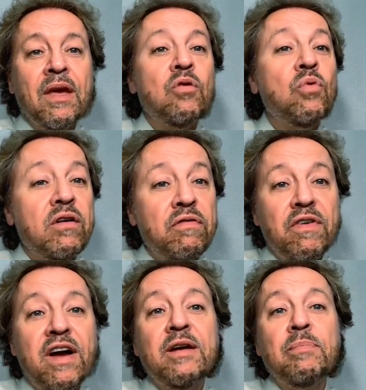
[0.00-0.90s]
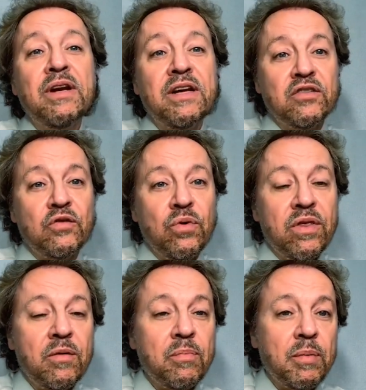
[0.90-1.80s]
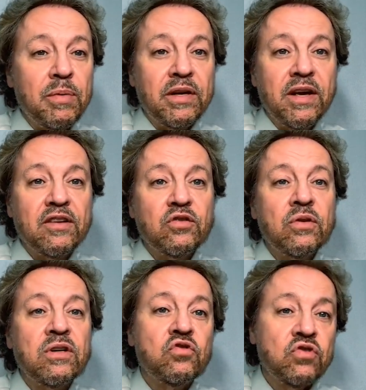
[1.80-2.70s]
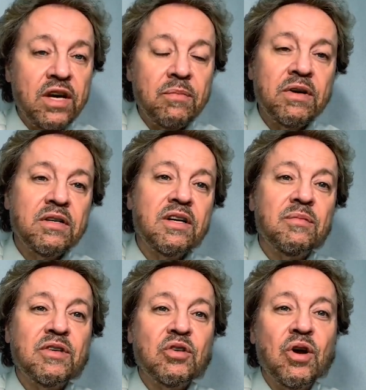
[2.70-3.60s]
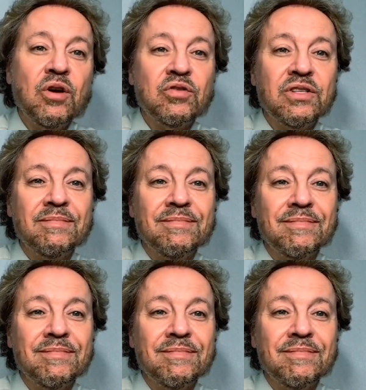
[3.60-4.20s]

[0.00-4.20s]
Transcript: We're very pleased with our publication in JMIR Dermatology.